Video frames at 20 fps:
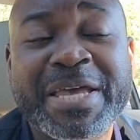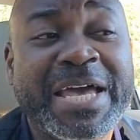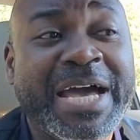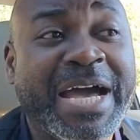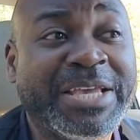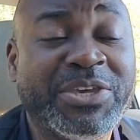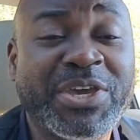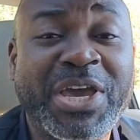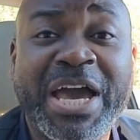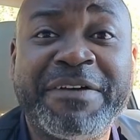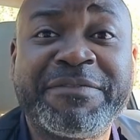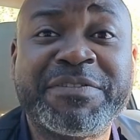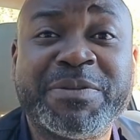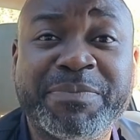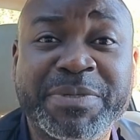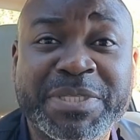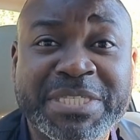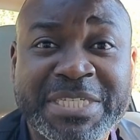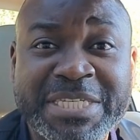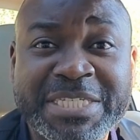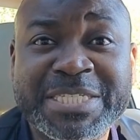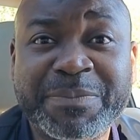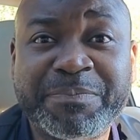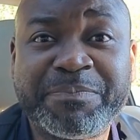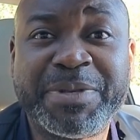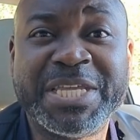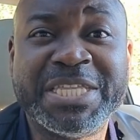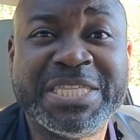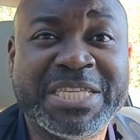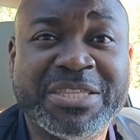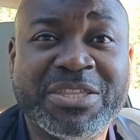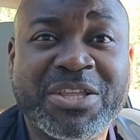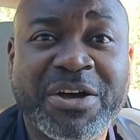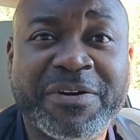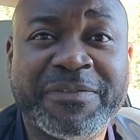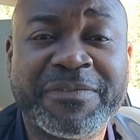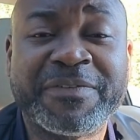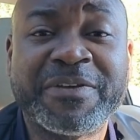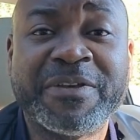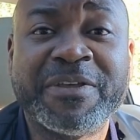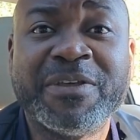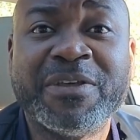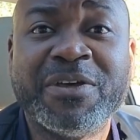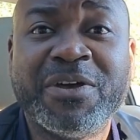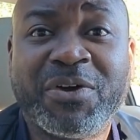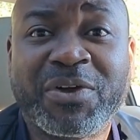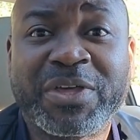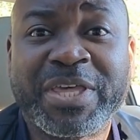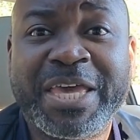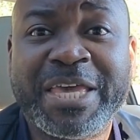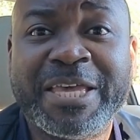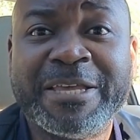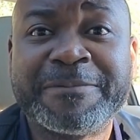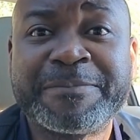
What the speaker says: and you have to be disciplined enough, okay,